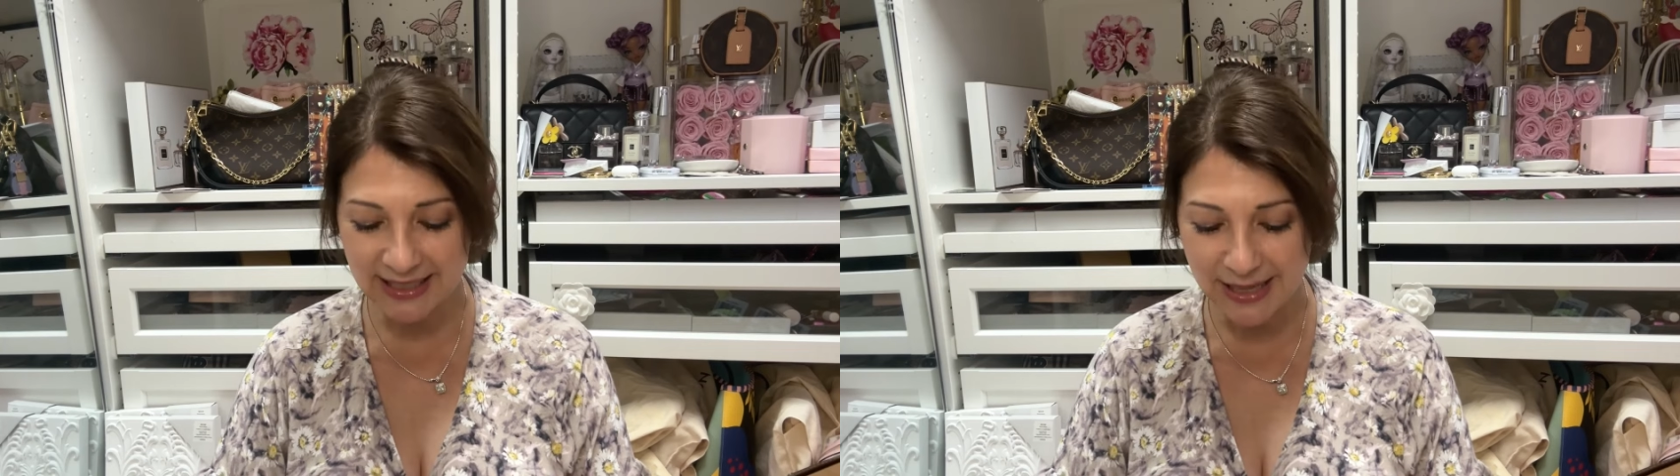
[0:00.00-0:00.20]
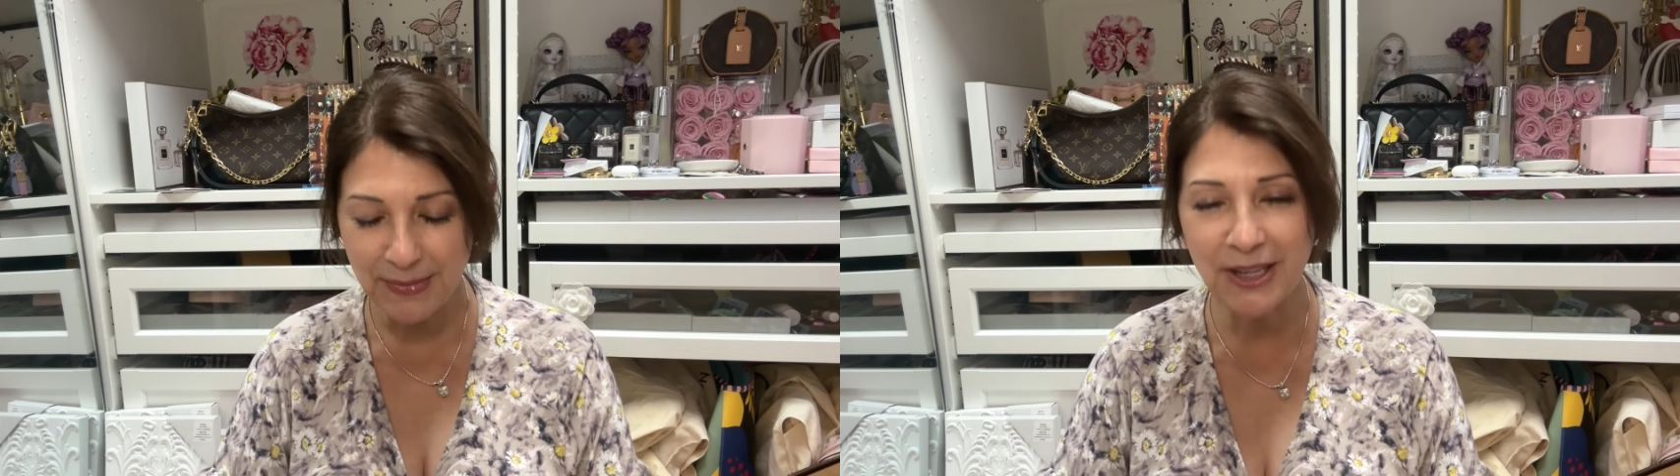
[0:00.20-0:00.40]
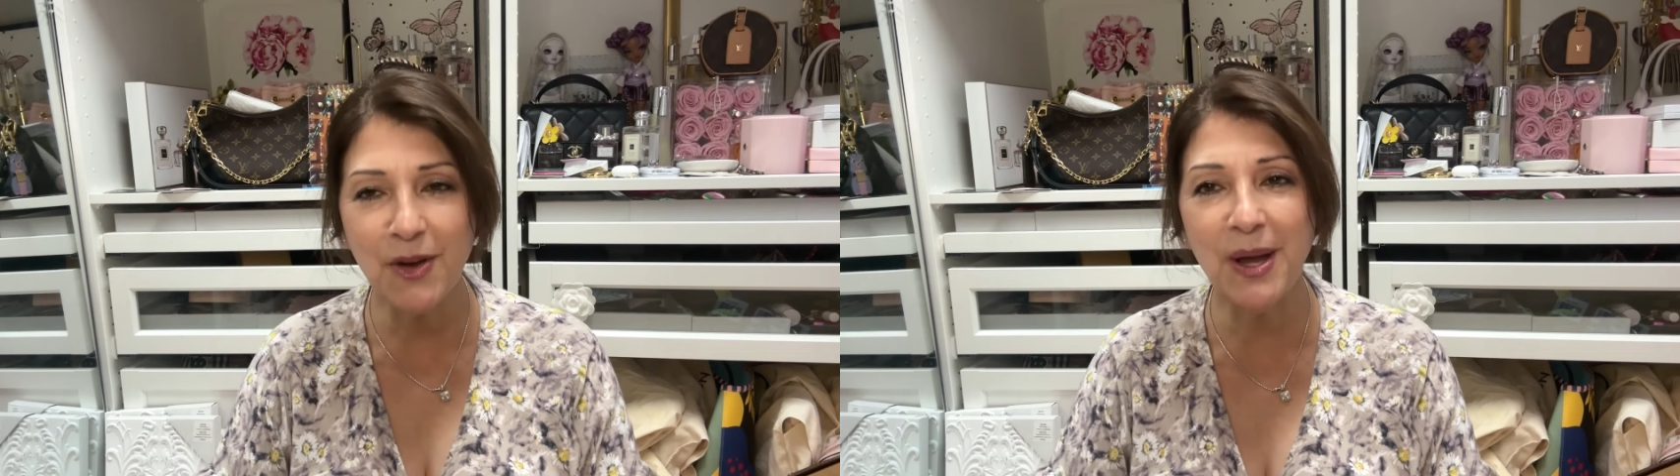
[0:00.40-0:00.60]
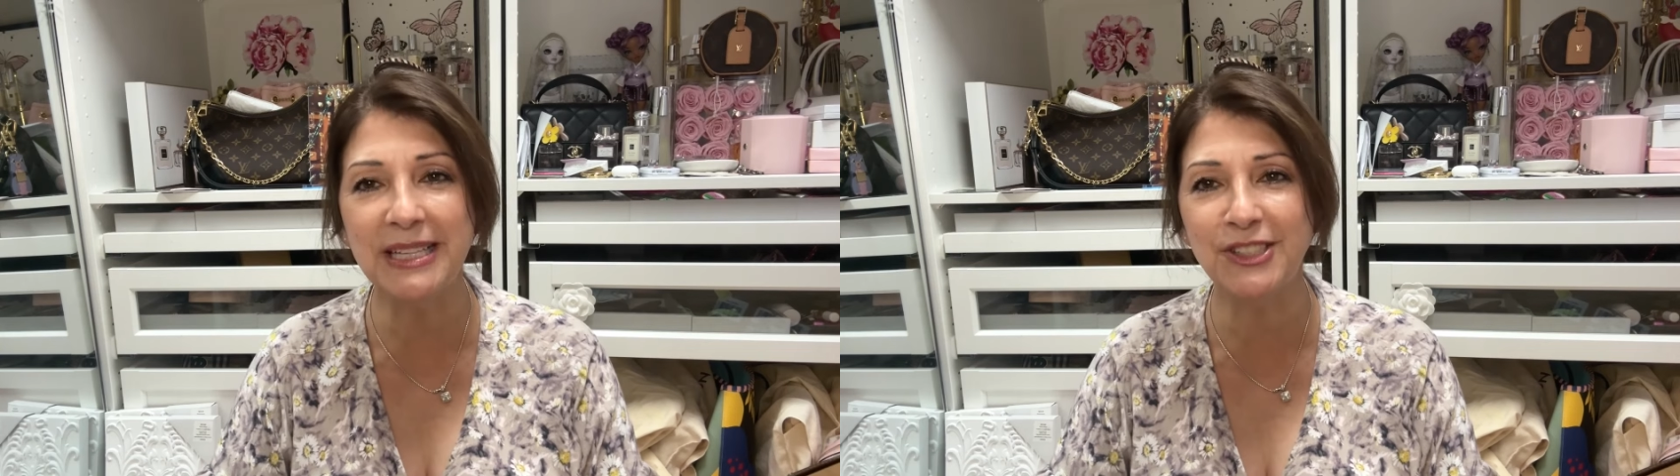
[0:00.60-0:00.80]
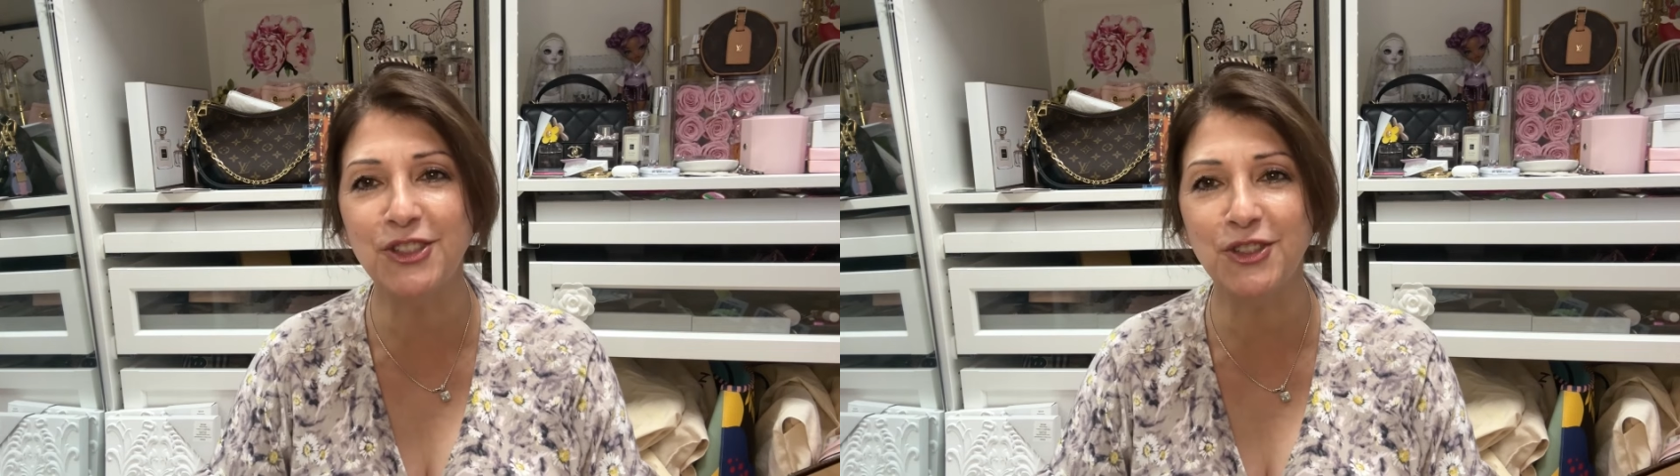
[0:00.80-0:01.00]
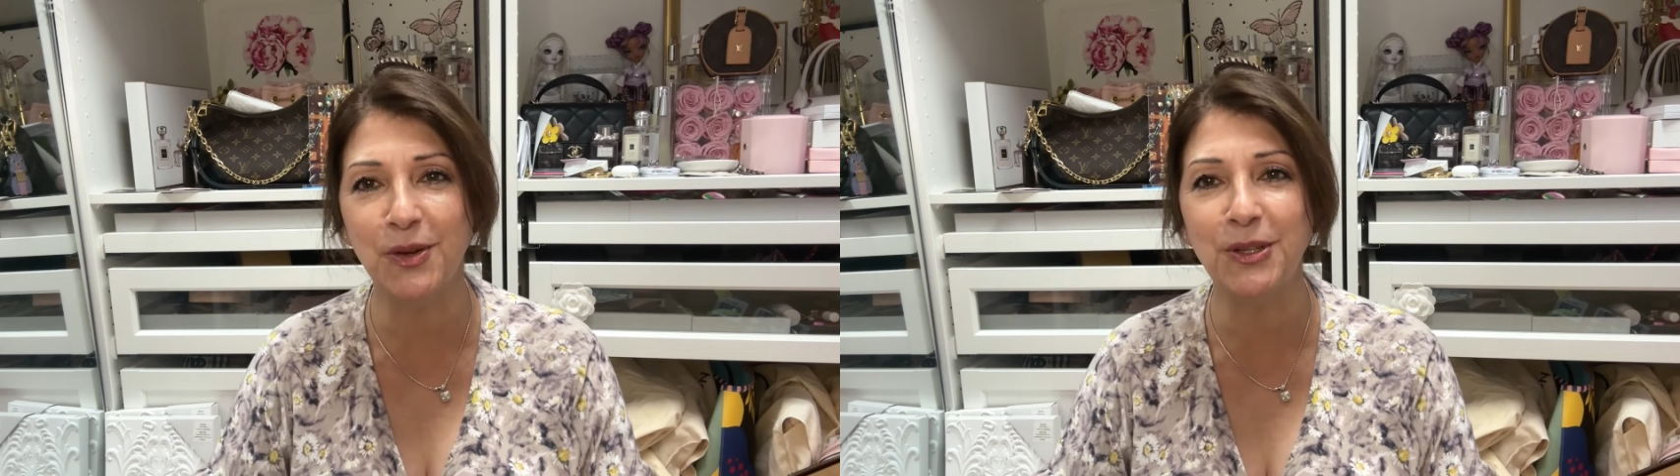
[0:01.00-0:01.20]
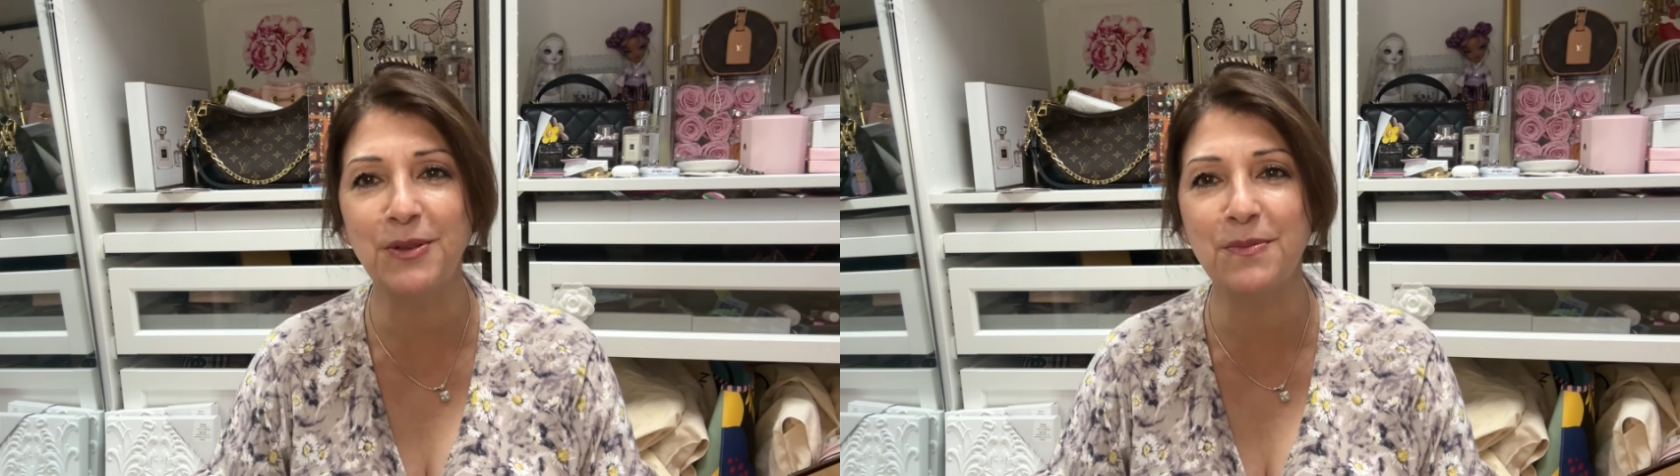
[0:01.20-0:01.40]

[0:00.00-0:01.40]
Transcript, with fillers: let me go ahead and show you